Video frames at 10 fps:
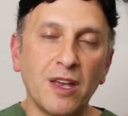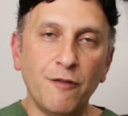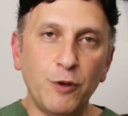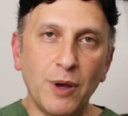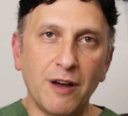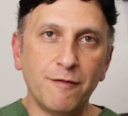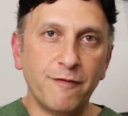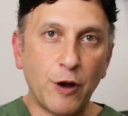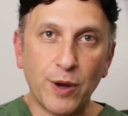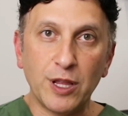if you have
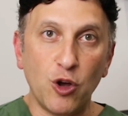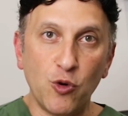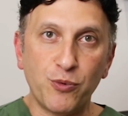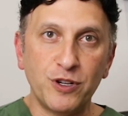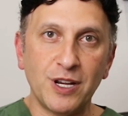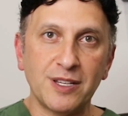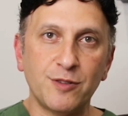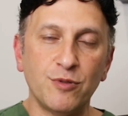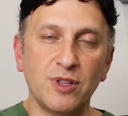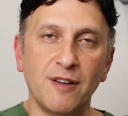very low
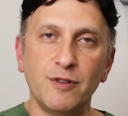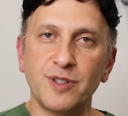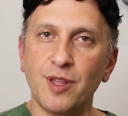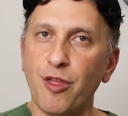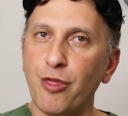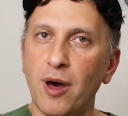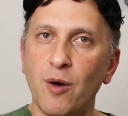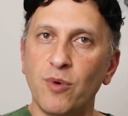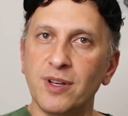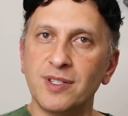progesterone levels, the
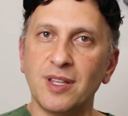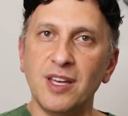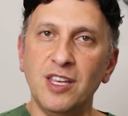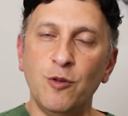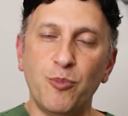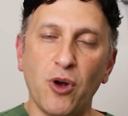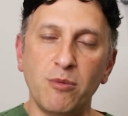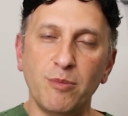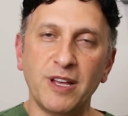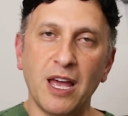thought was you
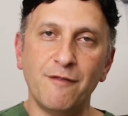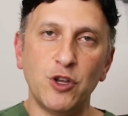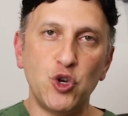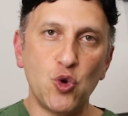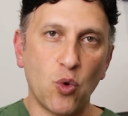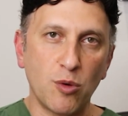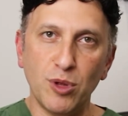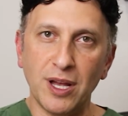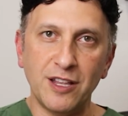probably have a normal